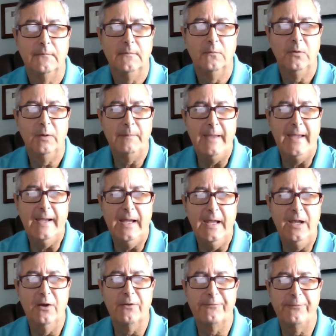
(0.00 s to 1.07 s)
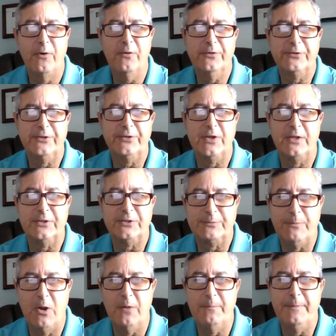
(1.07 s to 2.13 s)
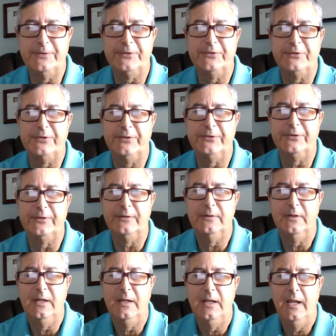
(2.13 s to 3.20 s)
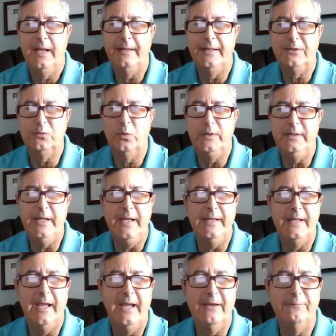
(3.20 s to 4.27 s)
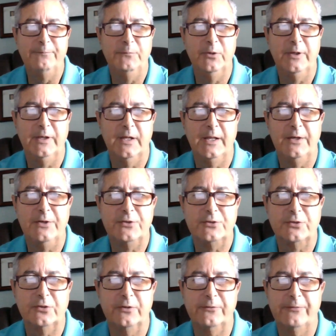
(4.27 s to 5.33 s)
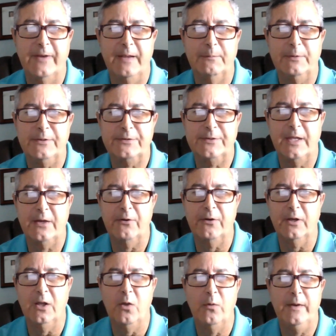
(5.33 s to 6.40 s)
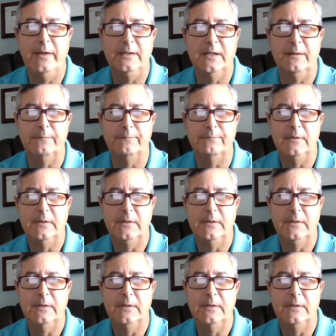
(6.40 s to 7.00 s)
well, MAGA Health focuses on small businesses and the 28.5 million uninsured families that are low-income